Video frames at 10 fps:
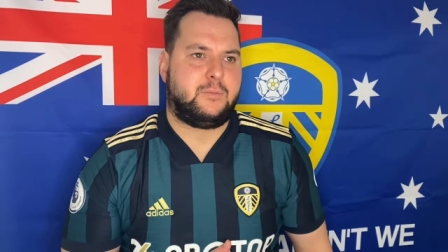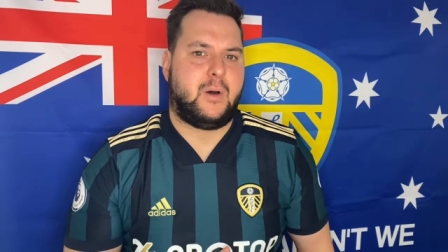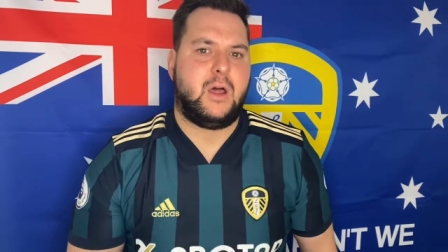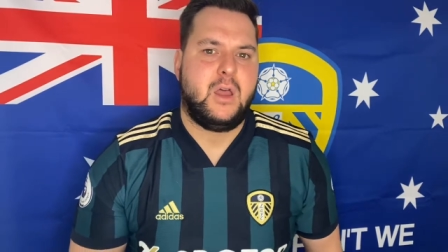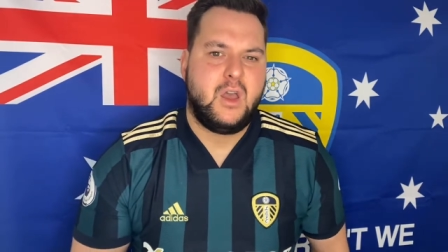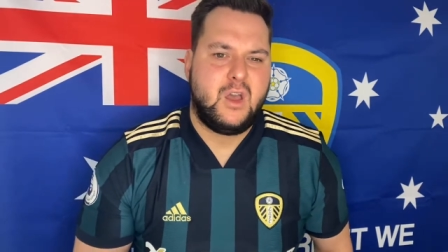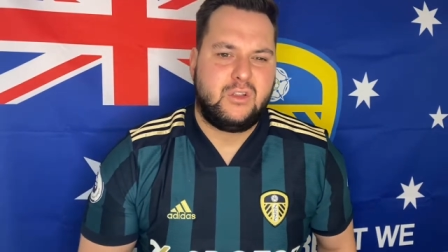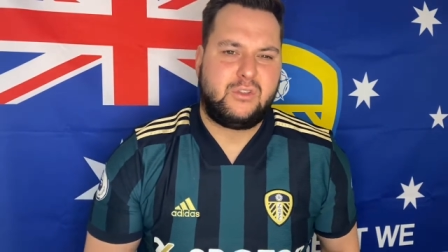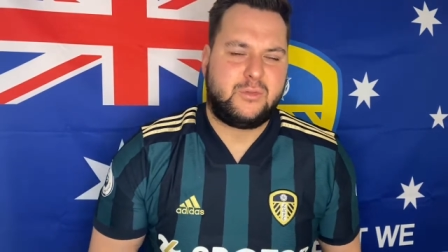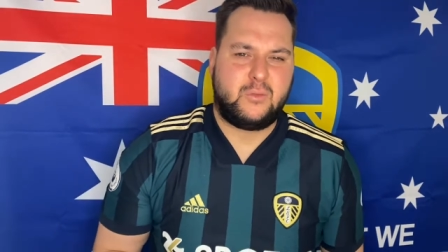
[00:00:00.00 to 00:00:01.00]
But
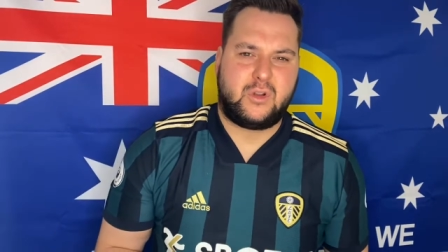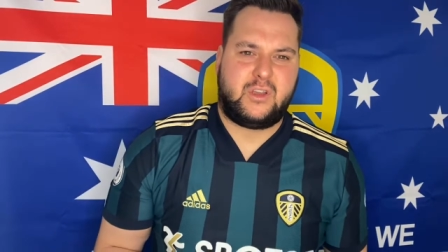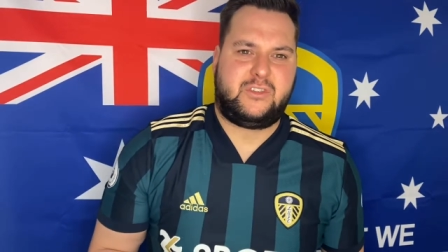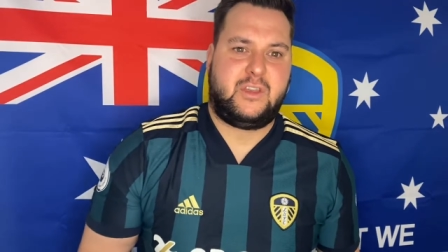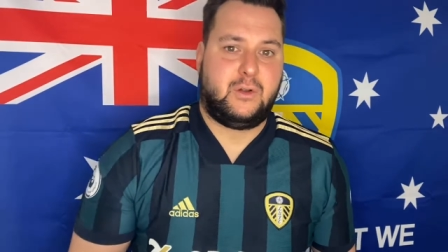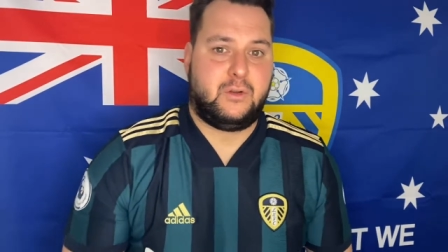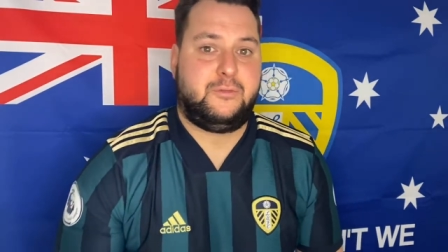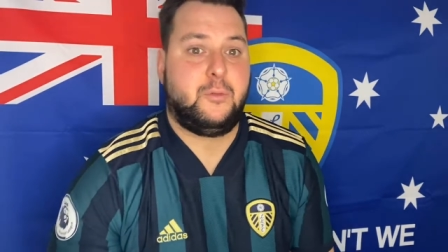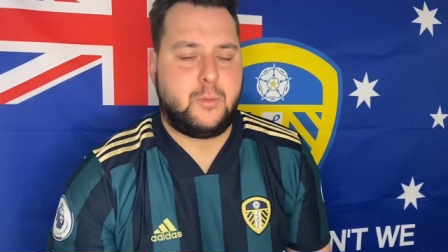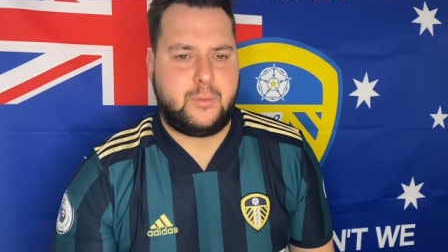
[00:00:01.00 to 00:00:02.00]
just from what I see on a
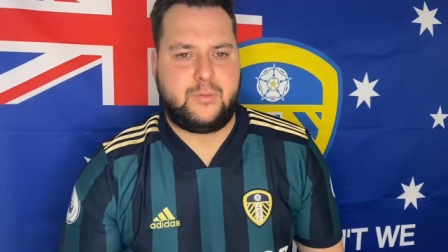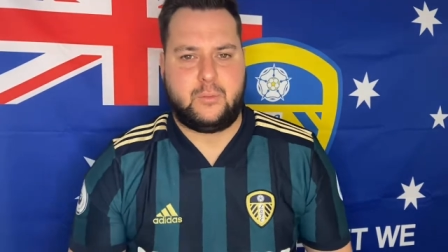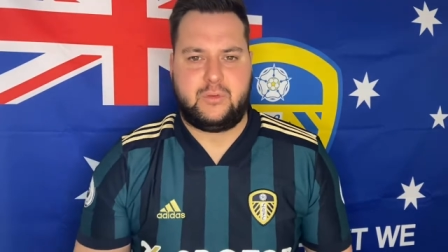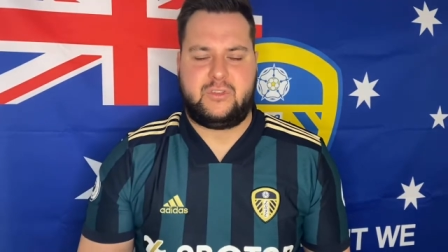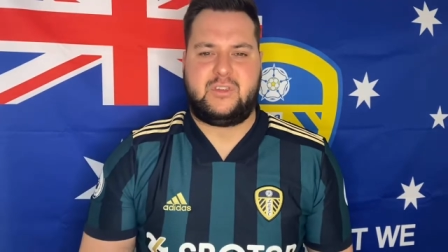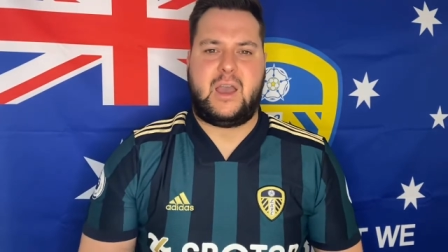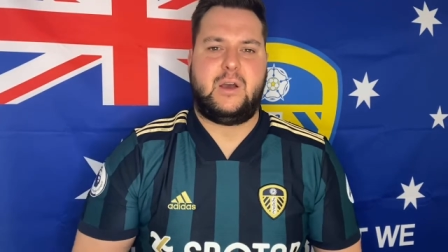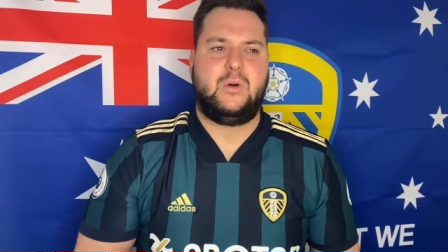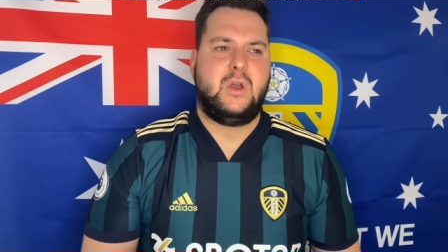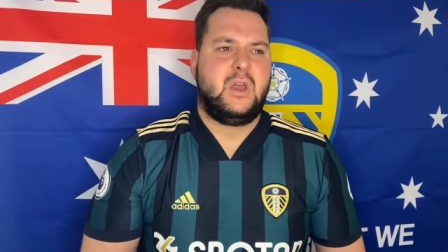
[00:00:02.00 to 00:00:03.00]
football performance
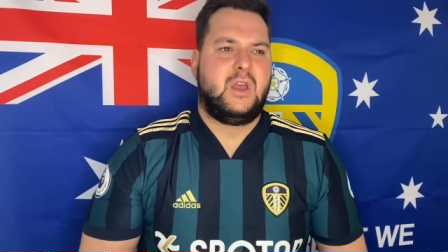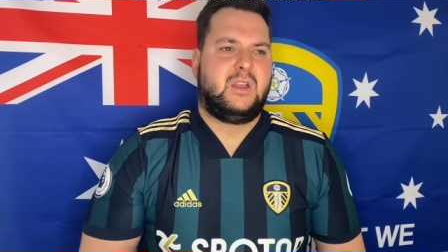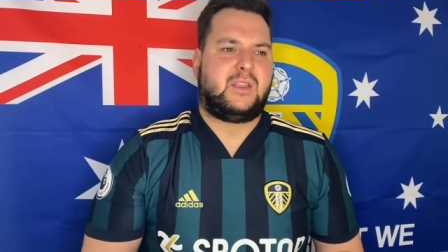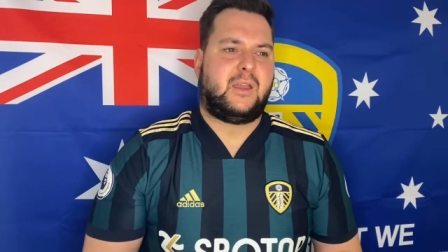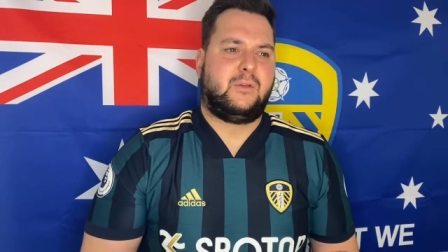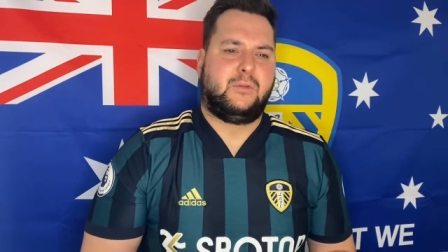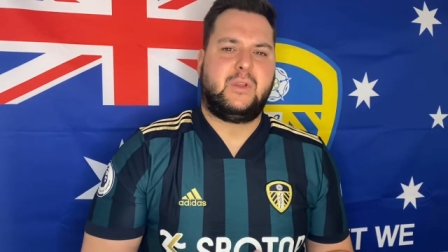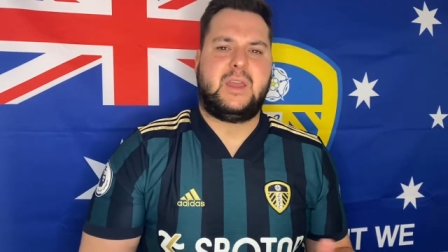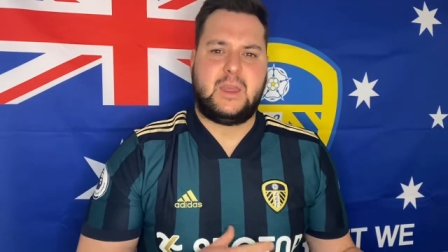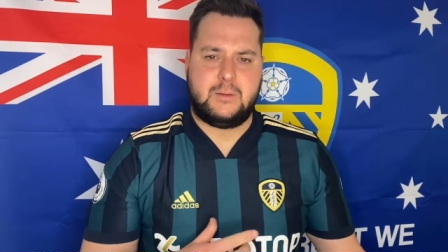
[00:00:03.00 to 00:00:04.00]
scale, they
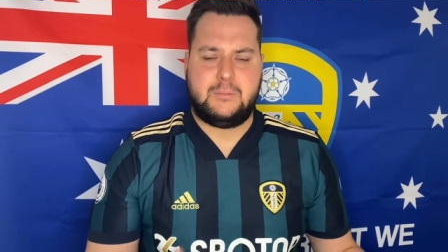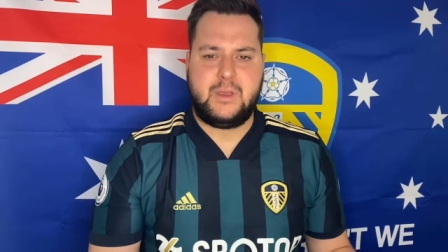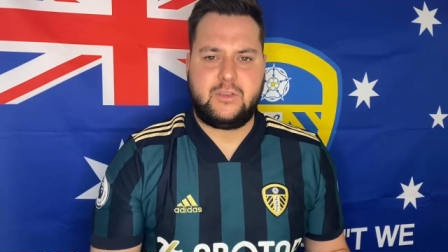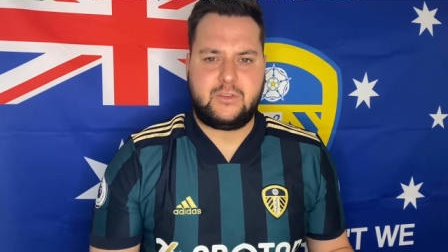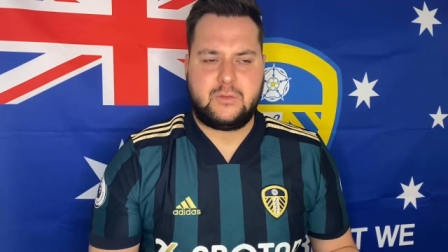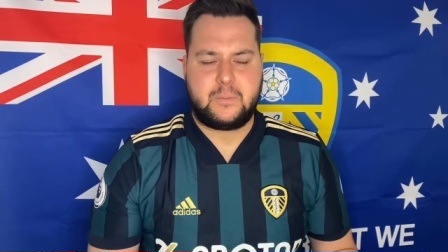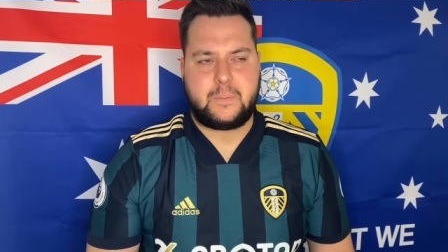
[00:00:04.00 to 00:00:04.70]
really hit and miss.